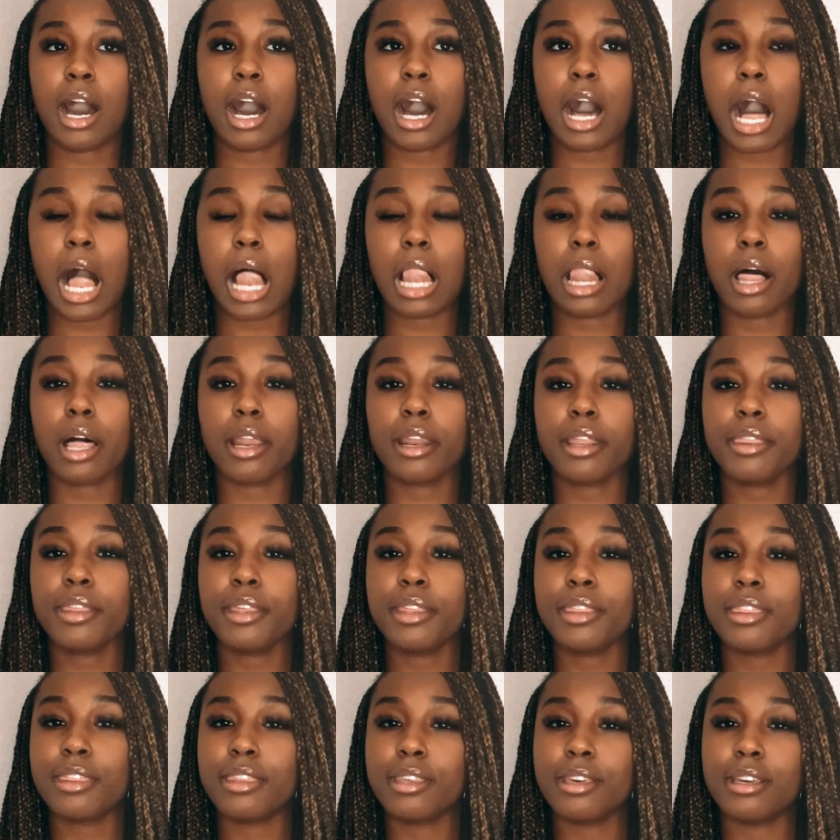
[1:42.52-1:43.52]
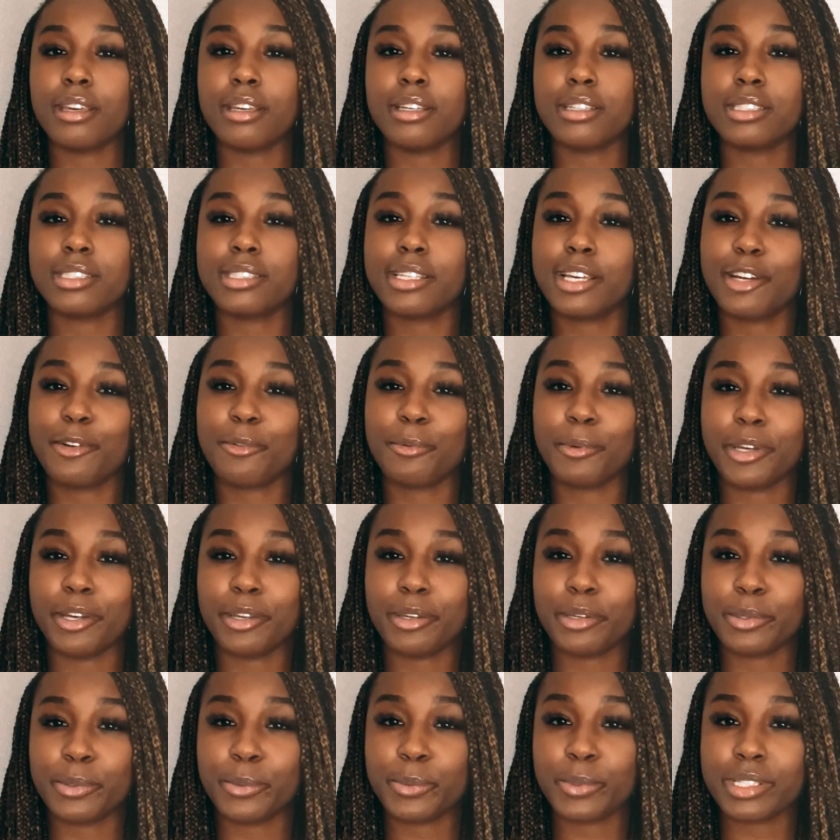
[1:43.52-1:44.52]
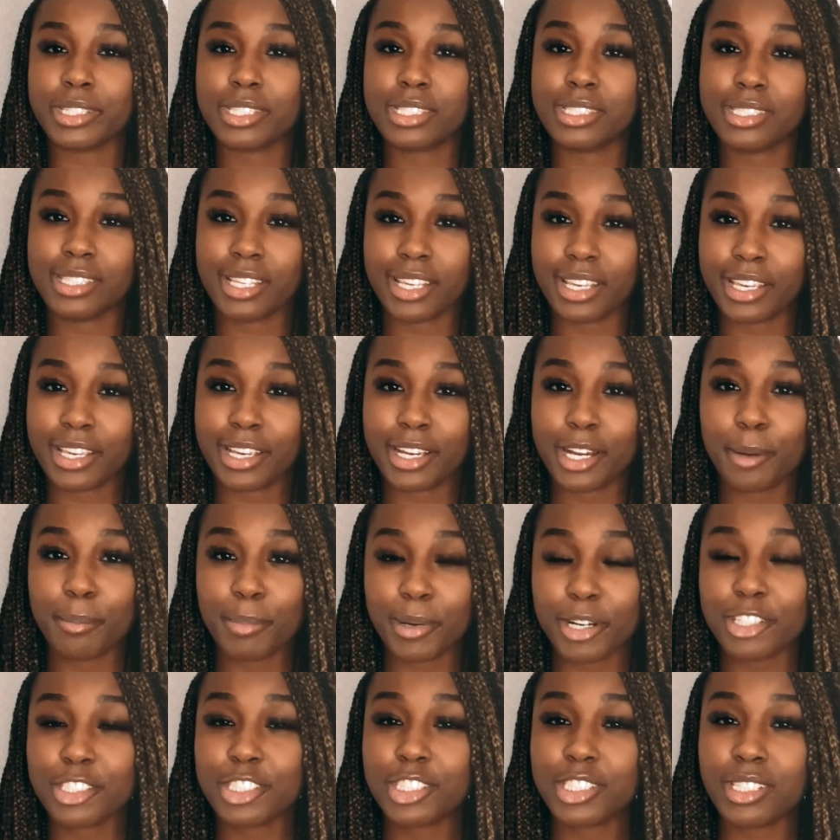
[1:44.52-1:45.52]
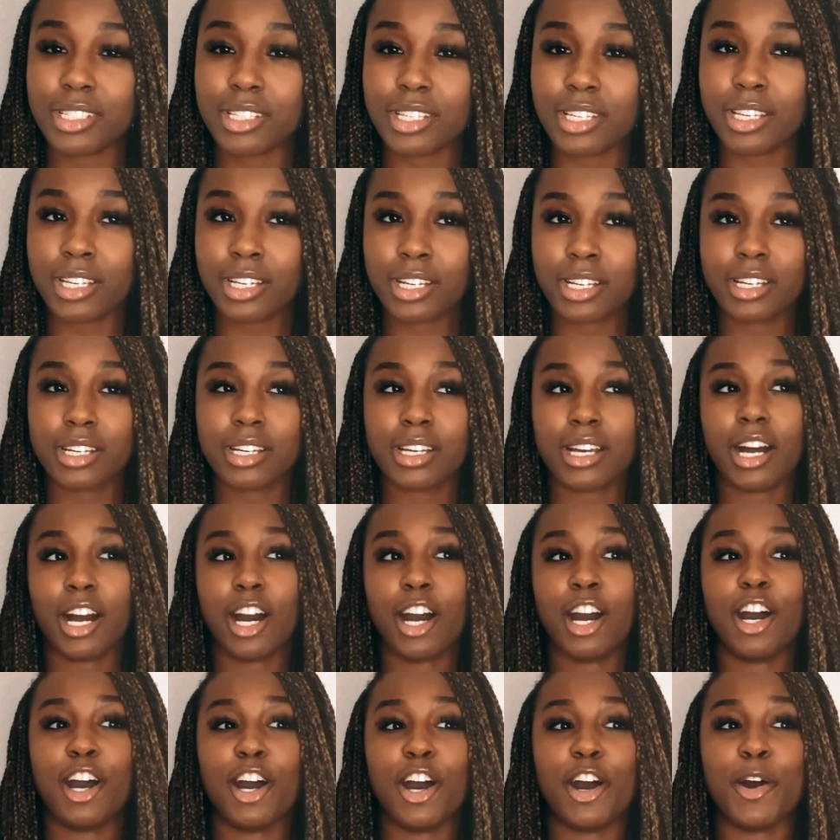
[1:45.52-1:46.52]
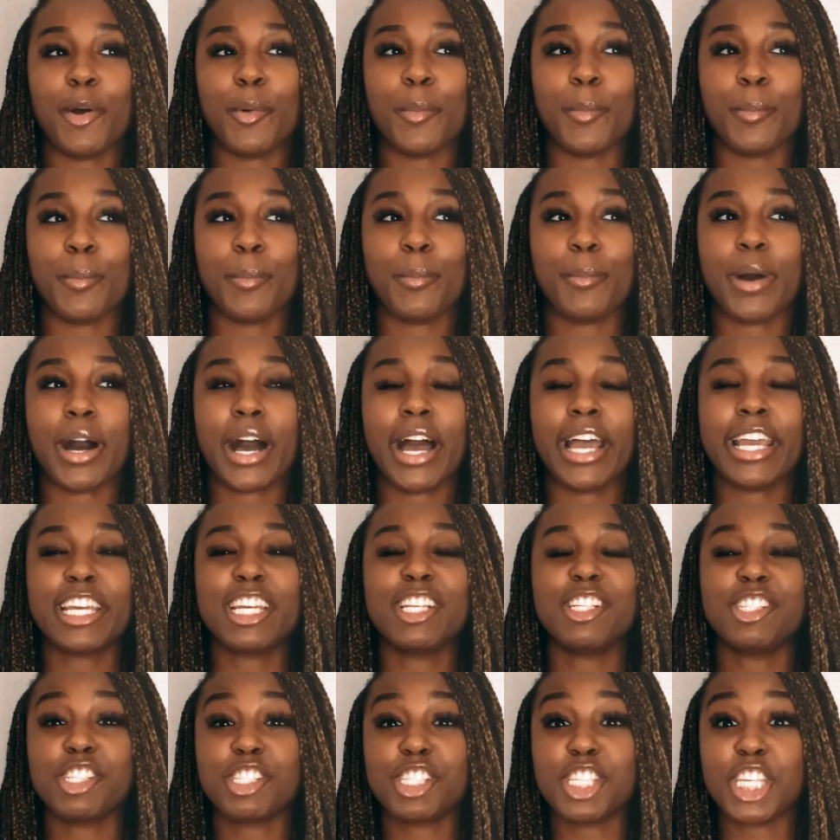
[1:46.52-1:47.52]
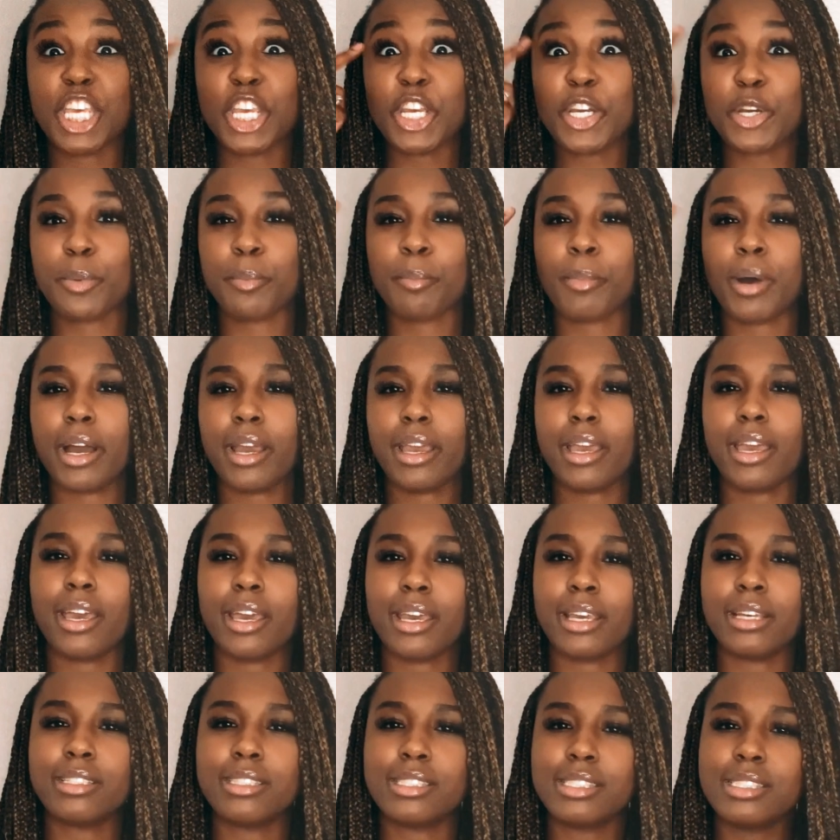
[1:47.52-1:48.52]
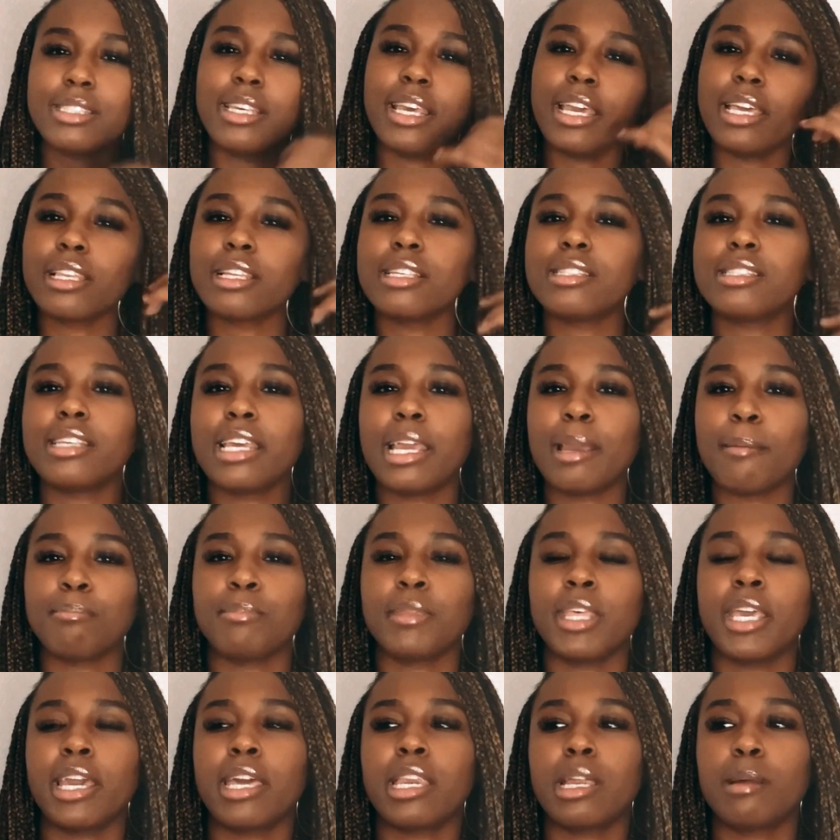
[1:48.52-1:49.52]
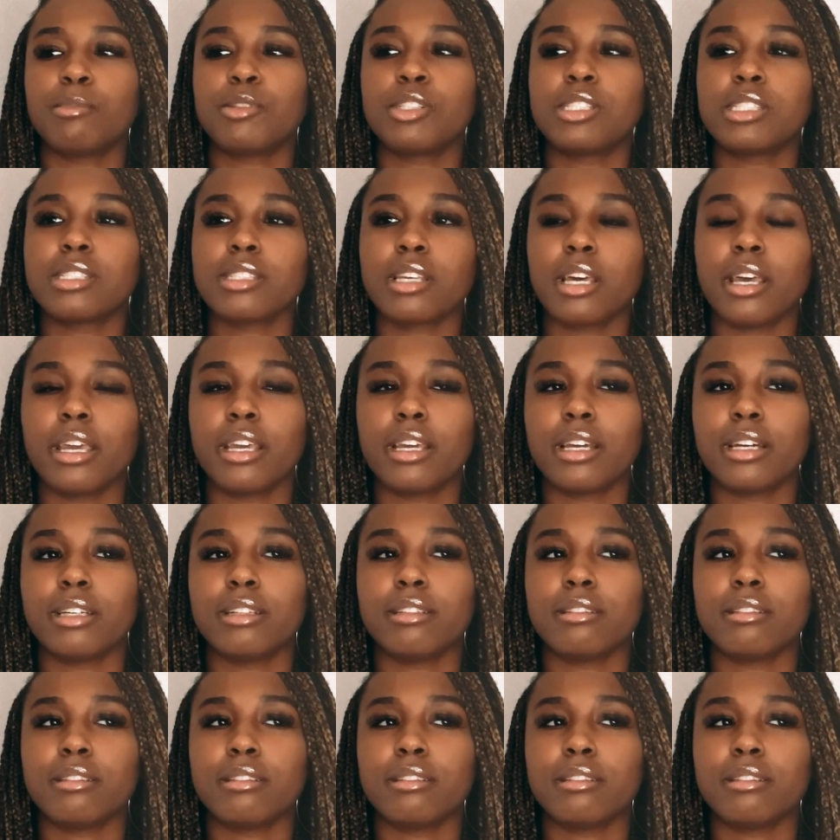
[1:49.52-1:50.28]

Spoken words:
a lot of the things that Randall was saying about Shanique, I can just hear my ex saying the same thing, and I'm just like